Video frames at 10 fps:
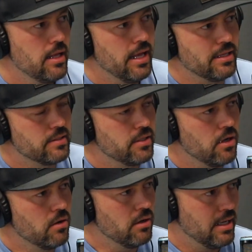and
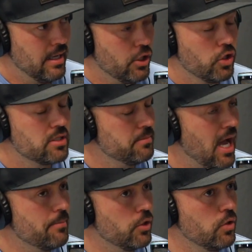it took some
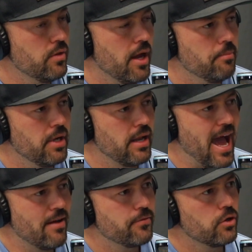time to do that. But
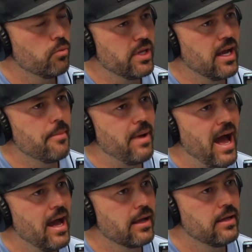after we got
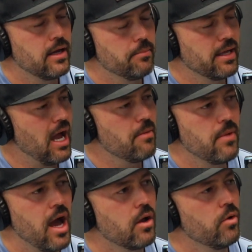back, I'm like, I'm
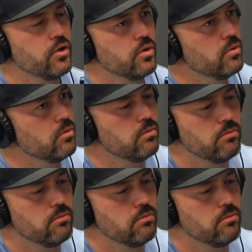not going to.